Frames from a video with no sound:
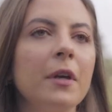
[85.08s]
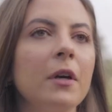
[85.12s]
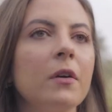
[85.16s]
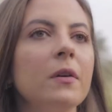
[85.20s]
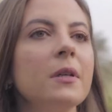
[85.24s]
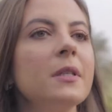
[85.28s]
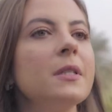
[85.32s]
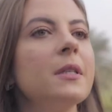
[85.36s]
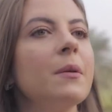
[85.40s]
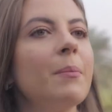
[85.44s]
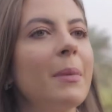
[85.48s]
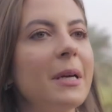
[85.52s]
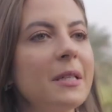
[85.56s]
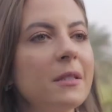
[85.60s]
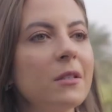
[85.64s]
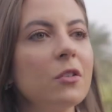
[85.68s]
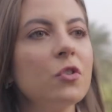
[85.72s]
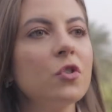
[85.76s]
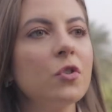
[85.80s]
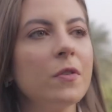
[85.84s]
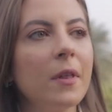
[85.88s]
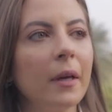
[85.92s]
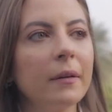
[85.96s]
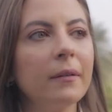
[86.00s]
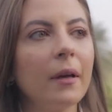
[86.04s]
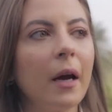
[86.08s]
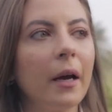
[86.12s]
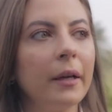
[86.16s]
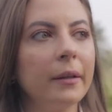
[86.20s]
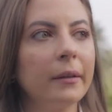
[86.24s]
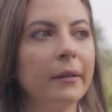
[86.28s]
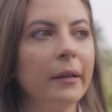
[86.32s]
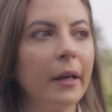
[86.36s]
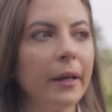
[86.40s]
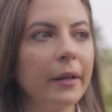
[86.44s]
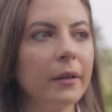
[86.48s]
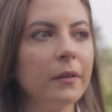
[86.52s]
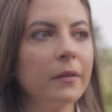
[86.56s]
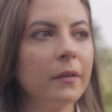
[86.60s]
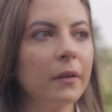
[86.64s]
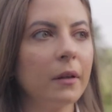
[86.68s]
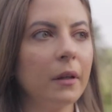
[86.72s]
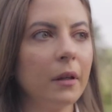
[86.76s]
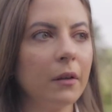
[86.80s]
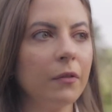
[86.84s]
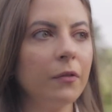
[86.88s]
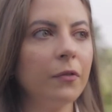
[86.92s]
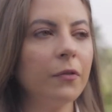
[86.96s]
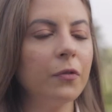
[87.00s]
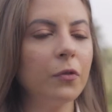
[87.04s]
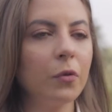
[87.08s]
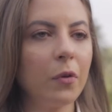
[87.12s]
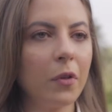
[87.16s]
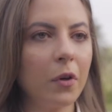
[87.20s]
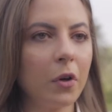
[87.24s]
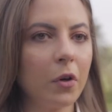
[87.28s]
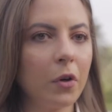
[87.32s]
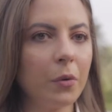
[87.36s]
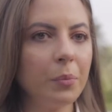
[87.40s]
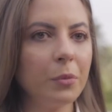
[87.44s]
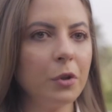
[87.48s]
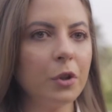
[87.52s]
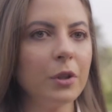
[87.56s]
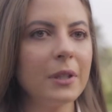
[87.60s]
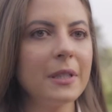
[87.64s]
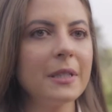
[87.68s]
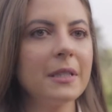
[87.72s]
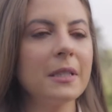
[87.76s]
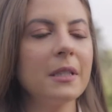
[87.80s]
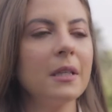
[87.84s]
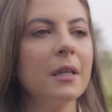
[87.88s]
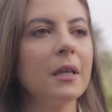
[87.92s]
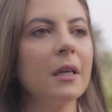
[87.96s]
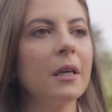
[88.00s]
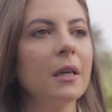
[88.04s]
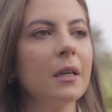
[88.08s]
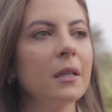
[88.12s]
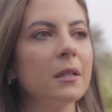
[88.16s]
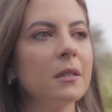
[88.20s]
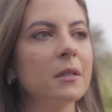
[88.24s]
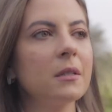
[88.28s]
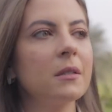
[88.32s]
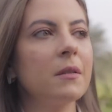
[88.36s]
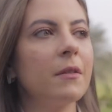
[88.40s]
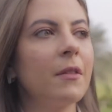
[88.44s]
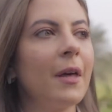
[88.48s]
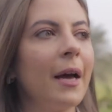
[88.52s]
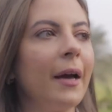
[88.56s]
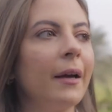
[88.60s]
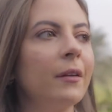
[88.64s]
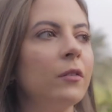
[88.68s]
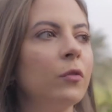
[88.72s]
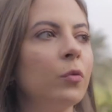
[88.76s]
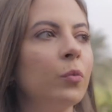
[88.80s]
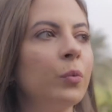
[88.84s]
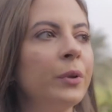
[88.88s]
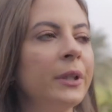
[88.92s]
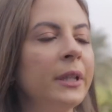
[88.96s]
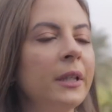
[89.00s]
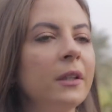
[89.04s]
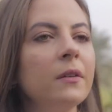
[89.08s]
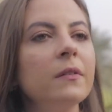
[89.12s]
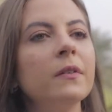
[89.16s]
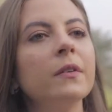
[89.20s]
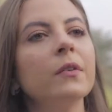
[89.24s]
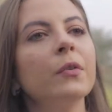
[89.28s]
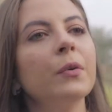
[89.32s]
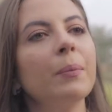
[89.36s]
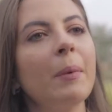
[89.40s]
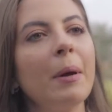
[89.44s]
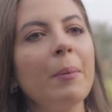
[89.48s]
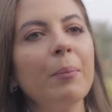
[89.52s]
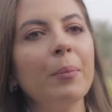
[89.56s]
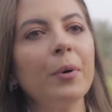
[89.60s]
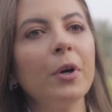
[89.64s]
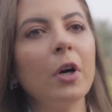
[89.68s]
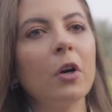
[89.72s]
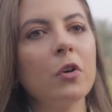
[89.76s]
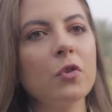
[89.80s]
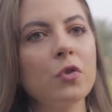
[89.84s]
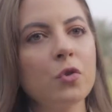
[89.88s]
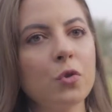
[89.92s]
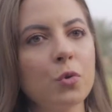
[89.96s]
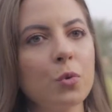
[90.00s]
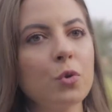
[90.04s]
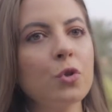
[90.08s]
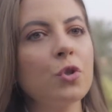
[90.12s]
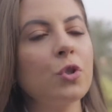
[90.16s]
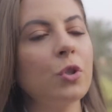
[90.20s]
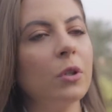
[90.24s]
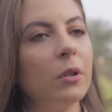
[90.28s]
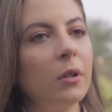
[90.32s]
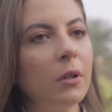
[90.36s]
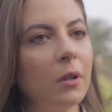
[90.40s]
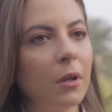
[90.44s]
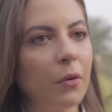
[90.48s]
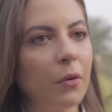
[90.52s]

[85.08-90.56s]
there is a message that I'd like to give to the community, is that we need to remember our social